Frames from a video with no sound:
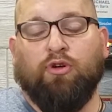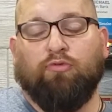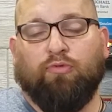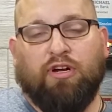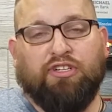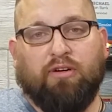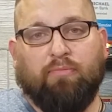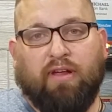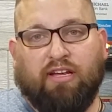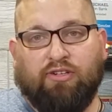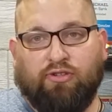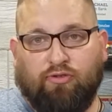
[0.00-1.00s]
rush and
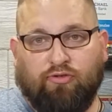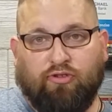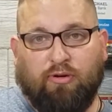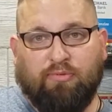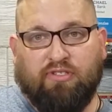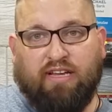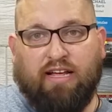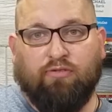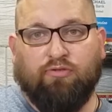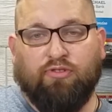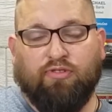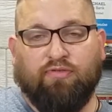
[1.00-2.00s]
make 2 trips
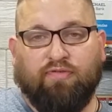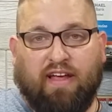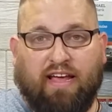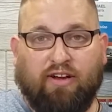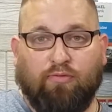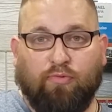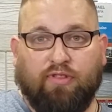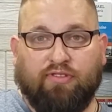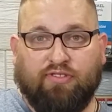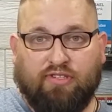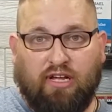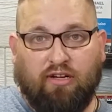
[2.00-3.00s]
down to the van with
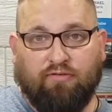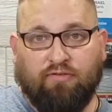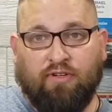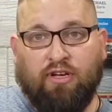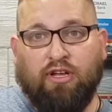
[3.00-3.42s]
stuff